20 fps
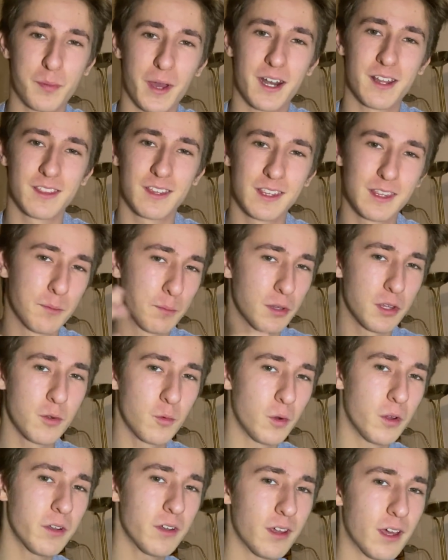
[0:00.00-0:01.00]
better than the blue
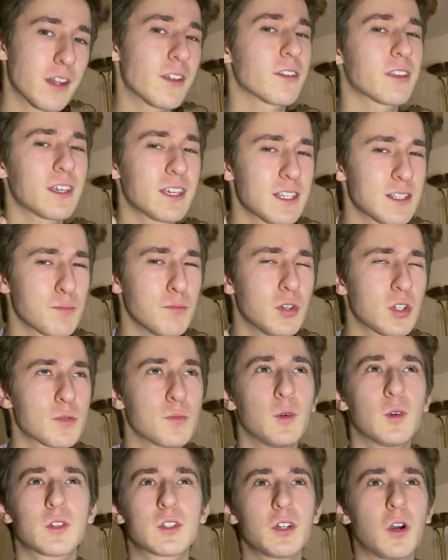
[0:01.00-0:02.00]
one, and I think it's much
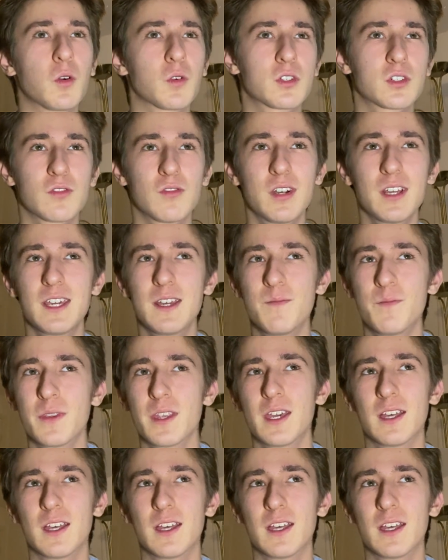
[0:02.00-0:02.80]
more doctory.